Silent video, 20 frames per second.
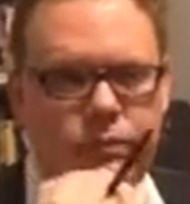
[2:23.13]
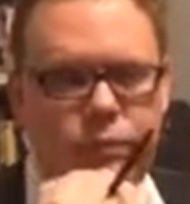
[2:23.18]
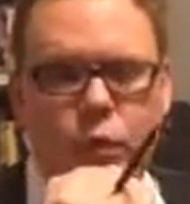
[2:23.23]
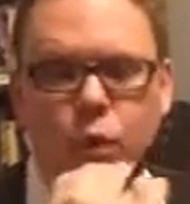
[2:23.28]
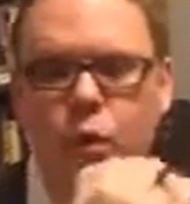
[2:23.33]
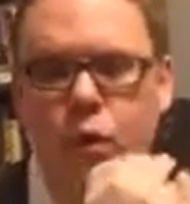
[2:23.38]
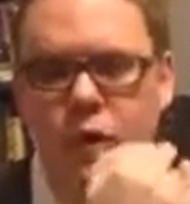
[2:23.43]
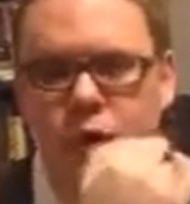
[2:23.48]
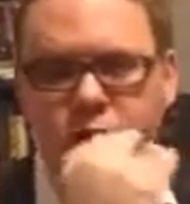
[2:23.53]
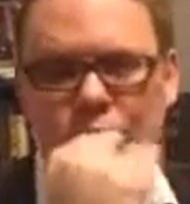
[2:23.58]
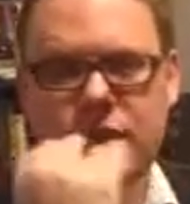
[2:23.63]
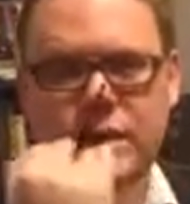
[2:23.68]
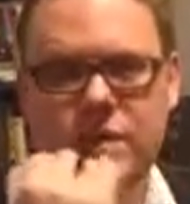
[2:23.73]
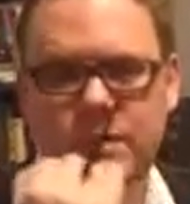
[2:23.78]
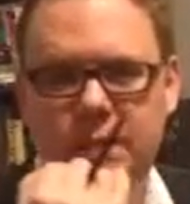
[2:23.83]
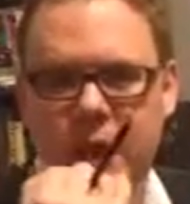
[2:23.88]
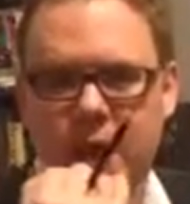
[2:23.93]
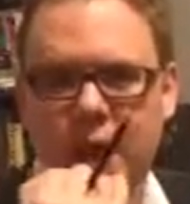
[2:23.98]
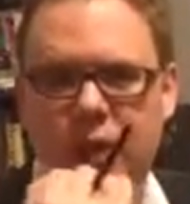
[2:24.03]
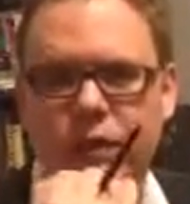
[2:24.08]
pores in
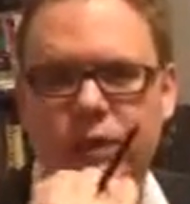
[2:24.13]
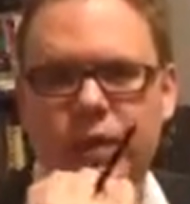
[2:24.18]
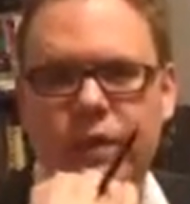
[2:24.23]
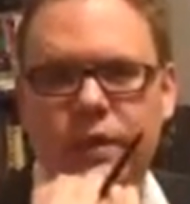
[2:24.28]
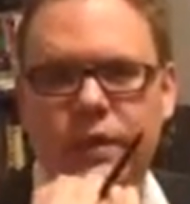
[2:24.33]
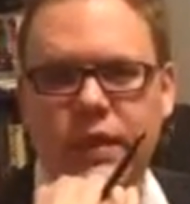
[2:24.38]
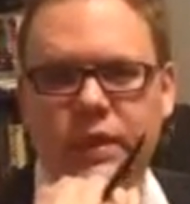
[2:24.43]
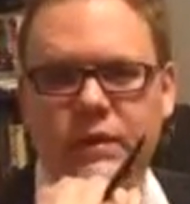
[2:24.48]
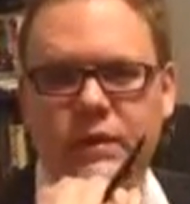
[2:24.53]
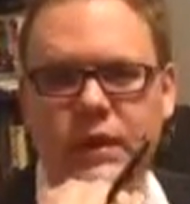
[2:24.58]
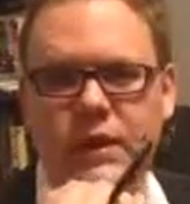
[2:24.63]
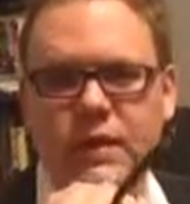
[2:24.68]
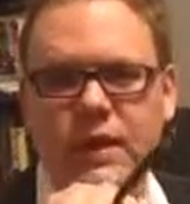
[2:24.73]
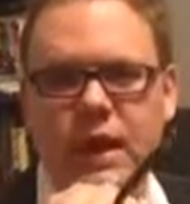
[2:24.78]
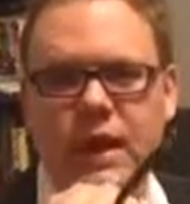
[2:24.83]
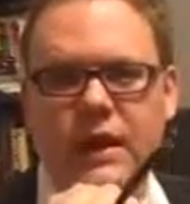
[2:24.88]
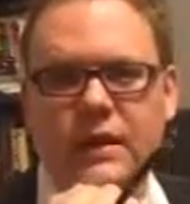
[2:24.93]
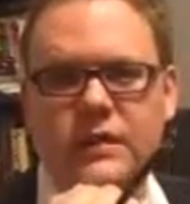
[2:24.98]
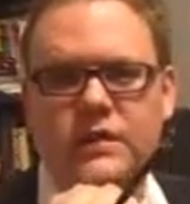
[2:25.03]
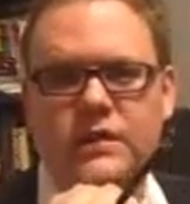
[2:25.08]
the mouth and things like
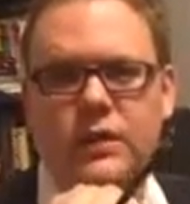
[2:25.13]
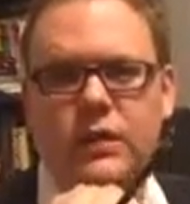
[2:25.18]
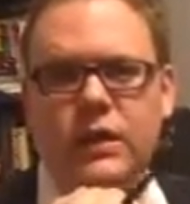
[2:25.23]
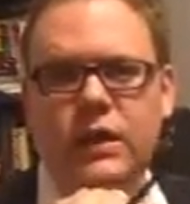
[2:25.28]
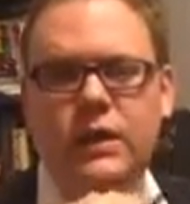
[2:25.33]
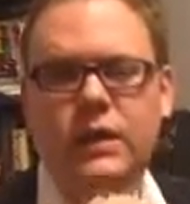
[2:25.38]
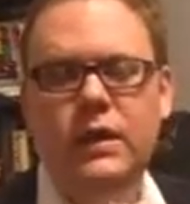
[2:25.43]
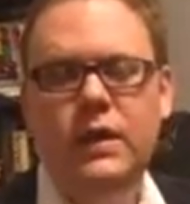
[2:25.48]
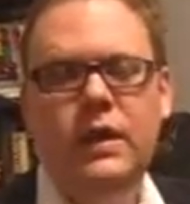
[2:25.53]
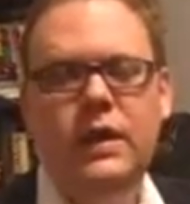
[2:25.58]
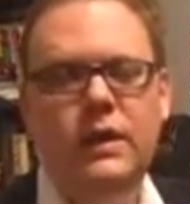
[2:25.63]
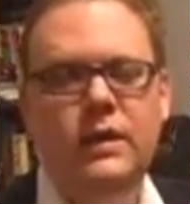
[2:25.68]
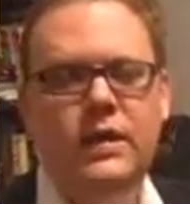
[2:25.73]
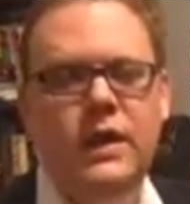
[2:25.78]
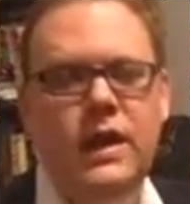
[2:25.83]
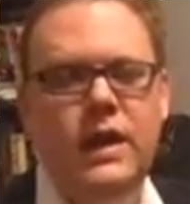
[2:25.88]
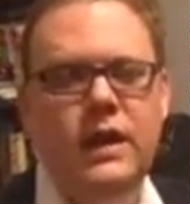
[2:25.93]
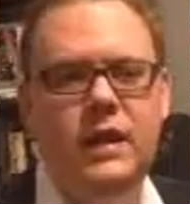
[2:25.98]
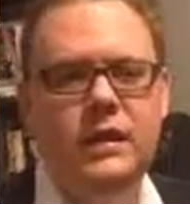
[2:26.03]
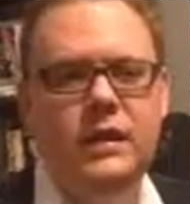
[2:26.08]
that, so that
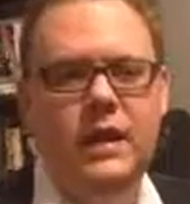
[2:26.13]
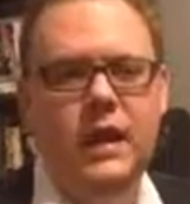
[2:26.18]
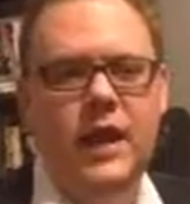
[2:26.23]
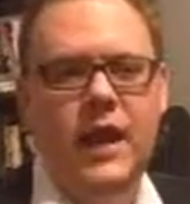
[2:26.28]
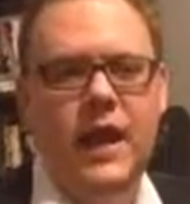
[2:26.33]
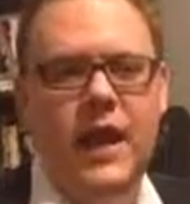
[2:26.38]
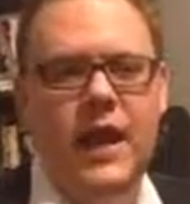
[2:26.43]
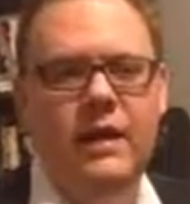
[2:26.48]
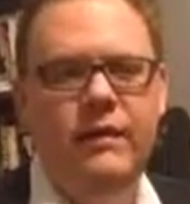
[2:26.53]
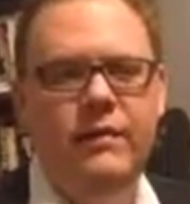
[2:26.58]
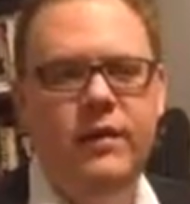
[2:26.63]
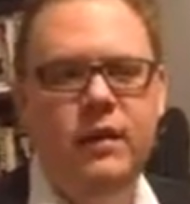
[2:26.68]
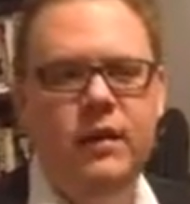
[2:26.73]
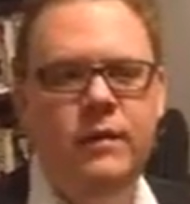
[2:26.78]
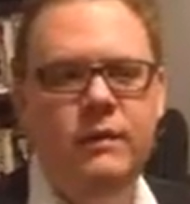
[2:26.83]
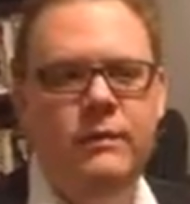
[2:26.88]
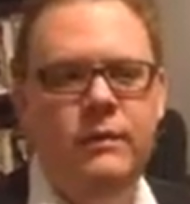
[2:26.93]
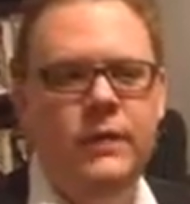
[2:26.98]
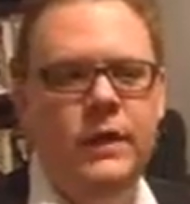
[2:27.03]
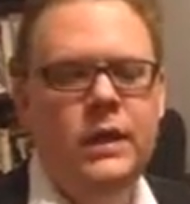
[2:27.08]
they have
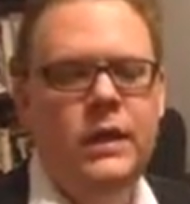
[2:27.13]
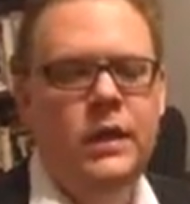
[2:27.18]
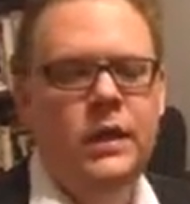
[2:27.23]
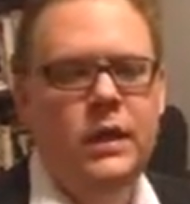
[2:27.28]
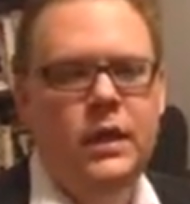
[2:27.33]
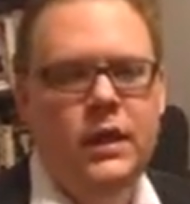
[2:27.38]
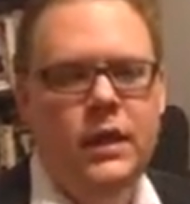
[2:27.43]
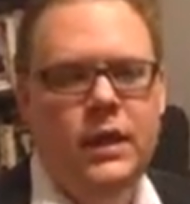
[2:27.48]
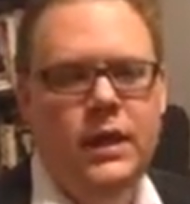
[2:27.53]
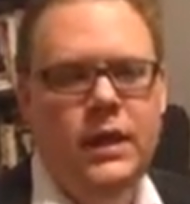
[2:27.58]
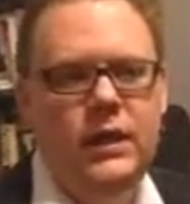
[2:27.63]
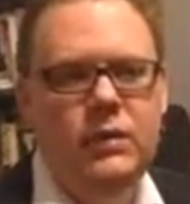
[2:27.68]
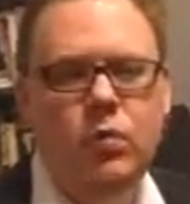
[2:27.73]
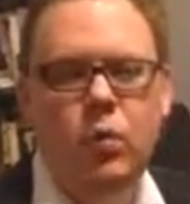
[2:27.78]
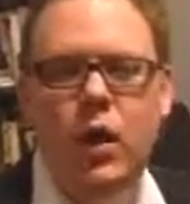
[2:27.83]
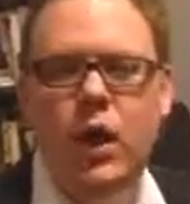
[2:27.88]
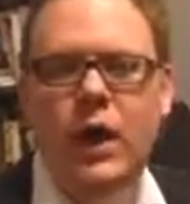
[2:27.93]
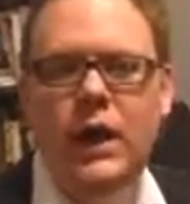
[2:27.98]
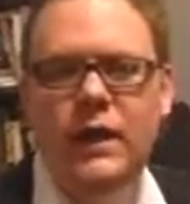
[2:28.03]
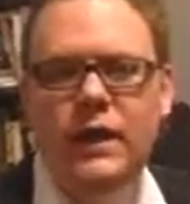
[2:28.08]
in
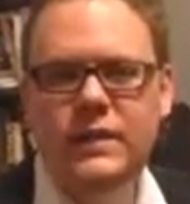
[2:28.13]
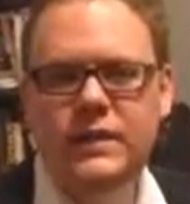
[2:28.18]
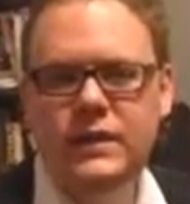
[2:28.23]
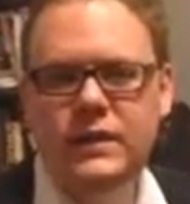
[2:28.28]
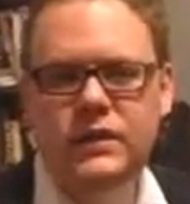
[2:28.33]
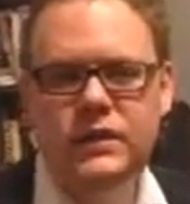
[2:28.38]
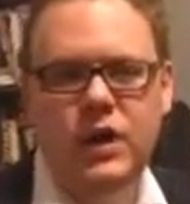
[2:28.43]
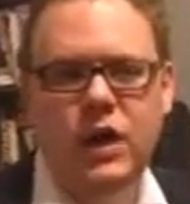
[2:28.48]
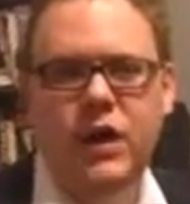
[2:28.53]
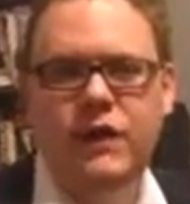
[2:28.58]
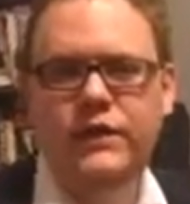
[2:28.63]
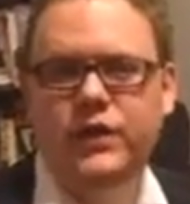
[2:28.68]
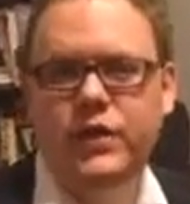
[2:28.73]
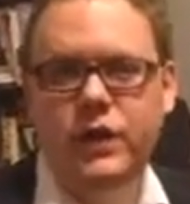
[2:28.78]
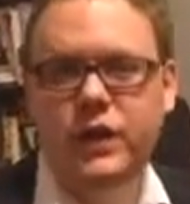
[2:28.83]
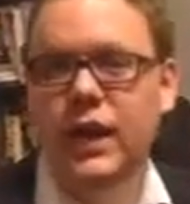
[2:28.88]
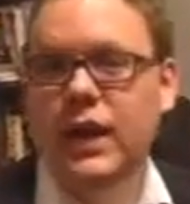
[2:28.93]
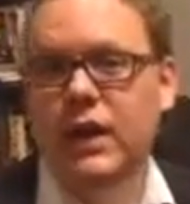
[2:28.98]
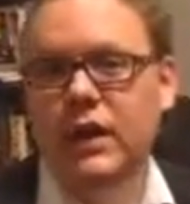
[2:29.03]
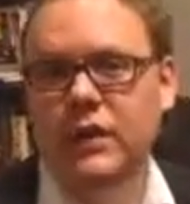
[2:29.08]
wine it's a
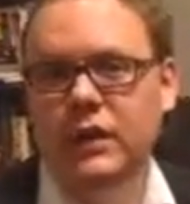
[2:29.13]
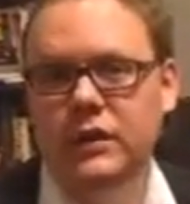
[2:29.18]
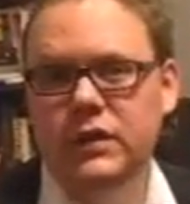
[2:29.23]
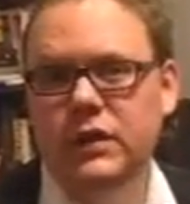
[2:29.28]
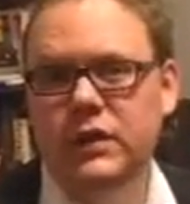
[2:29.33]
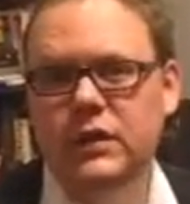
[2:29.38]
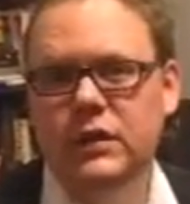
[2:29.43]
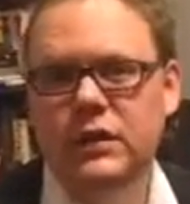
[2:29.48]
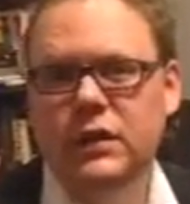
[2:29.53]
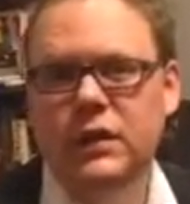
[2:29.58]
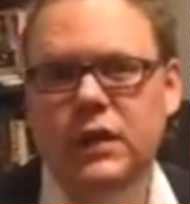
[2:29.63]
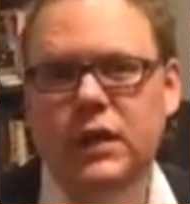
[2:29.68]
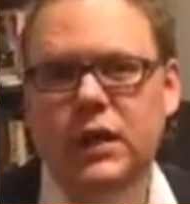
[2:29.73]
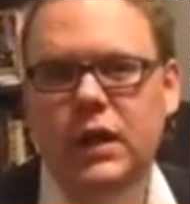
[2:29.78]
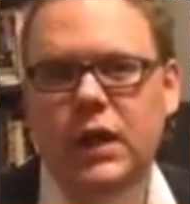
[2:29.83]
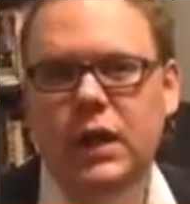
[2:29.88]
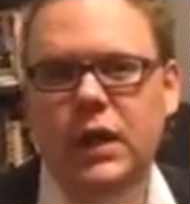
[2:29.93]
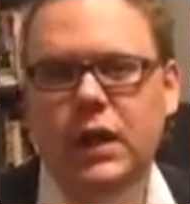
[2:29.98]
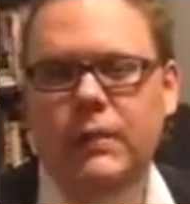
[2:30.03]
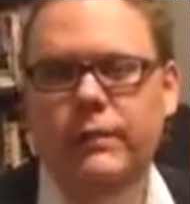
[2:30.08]
softer character,
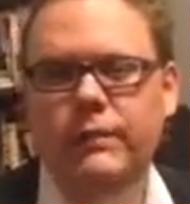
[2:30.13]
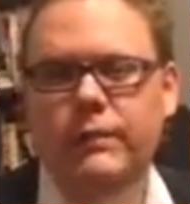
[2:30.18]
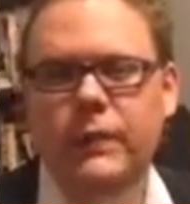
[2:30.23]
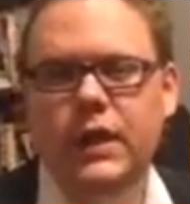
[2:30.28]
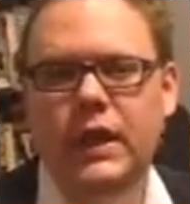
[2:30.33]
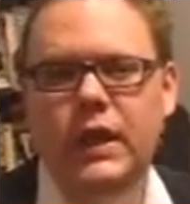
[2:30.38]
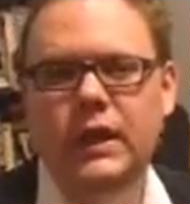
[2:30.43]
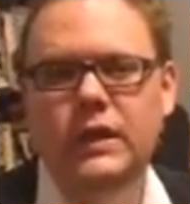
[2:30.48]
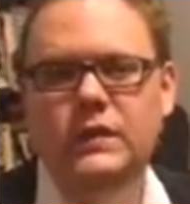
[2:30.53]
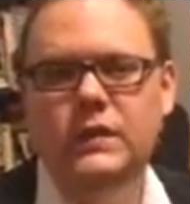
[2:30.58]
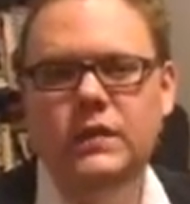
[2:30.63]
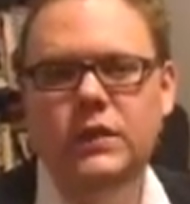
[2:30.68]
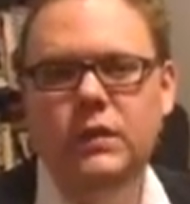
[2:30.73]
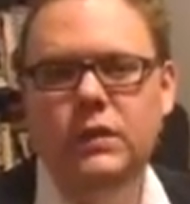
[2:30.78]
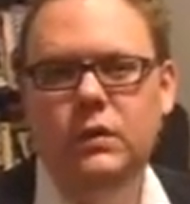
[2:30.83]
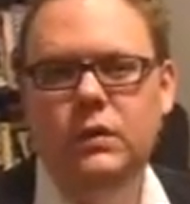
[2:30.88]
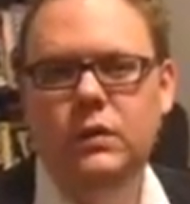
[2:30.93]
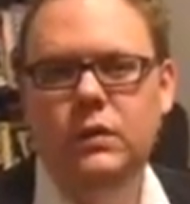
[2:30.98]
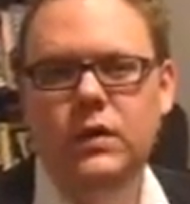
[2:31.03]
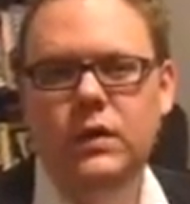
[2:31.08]
and
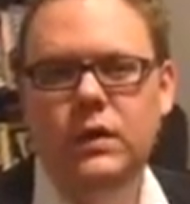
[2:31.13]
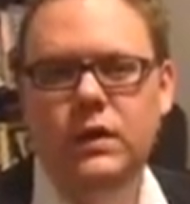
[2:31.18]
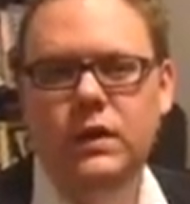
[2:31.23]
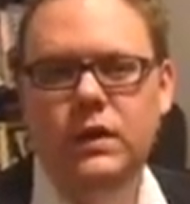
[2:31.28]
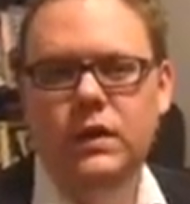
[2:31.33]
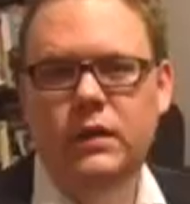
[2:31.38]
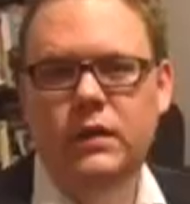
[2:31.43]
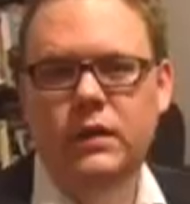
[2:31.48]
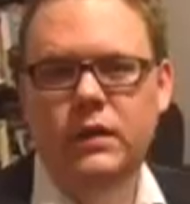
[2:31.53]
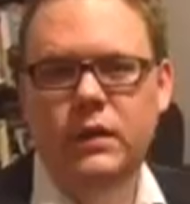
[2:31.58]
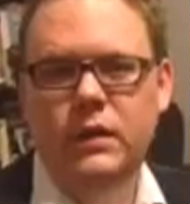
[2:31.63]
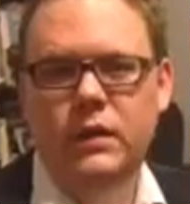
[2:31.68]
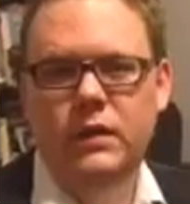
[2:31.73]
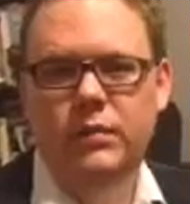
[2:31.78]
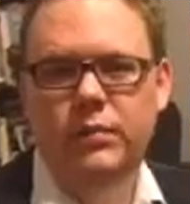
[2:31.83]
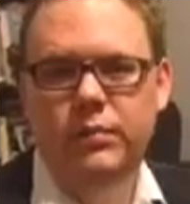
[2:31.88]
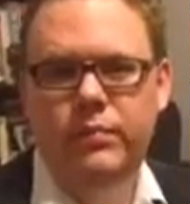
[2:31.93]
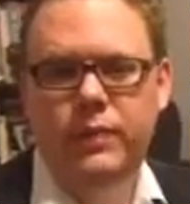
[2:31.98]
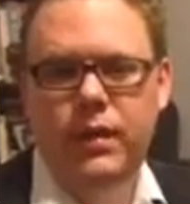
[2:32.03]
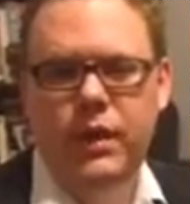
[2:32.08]
so
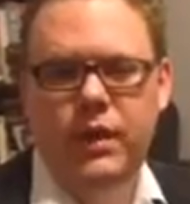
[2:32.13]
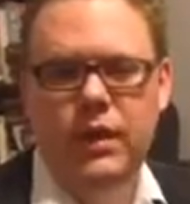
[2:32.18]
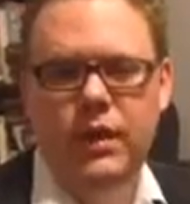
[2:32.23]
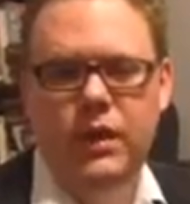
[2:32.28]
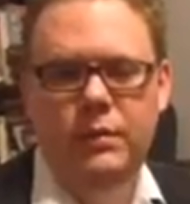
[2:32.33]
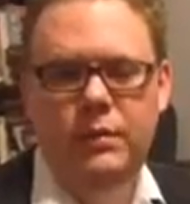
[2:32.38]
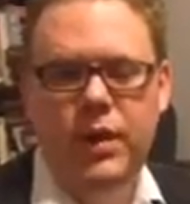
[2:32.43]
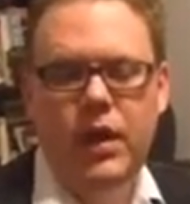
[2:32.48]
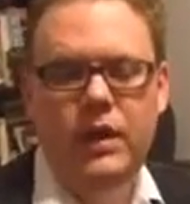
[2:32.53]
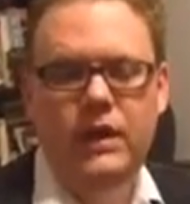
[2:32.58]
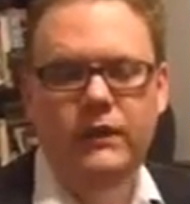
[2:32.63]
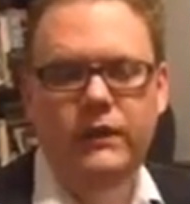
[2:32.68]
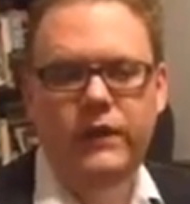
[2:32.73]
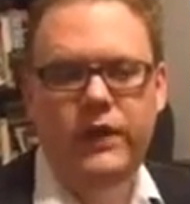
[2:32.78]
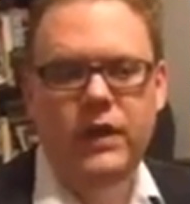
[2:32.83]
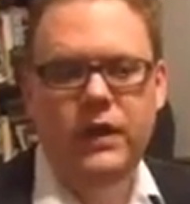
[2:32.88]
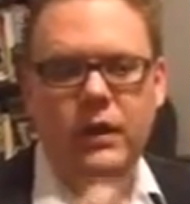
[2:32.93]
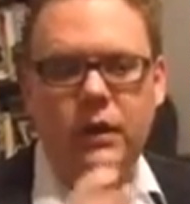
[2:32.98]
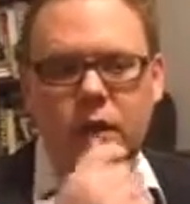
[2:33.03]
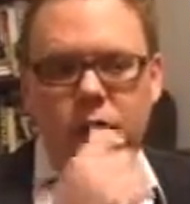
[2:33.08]
the
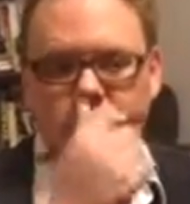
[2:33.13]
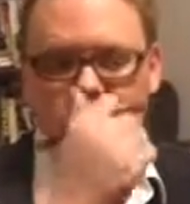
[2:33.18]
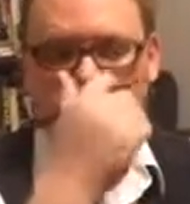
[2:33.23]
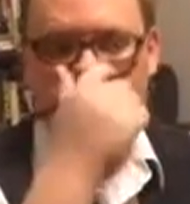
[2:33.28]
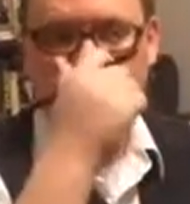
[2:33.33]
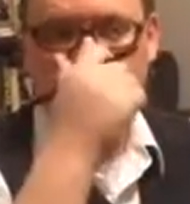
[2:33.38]
polyphenols